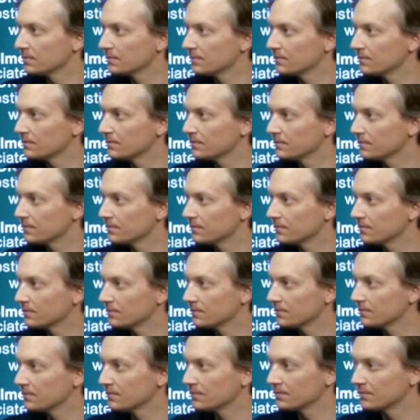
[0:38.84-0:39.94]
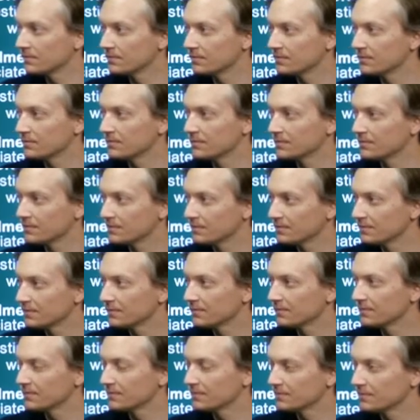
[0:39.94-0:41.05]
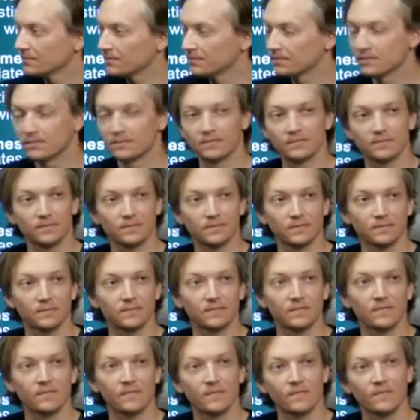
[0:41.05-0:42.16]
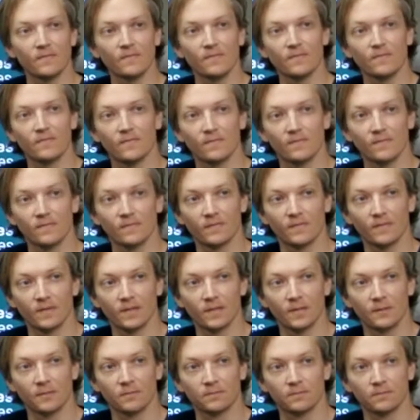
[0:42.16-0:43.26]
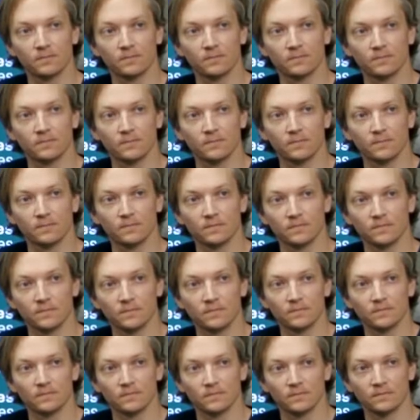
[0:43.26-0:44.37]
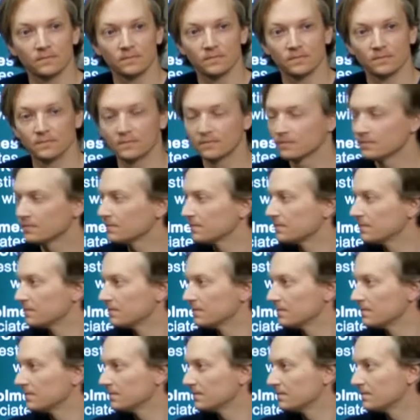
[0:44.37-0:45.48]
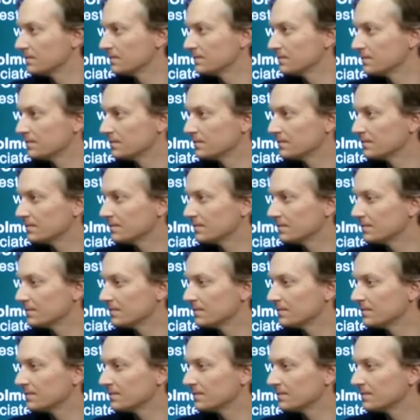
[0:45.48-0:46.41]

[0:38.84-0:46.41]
(not speaking)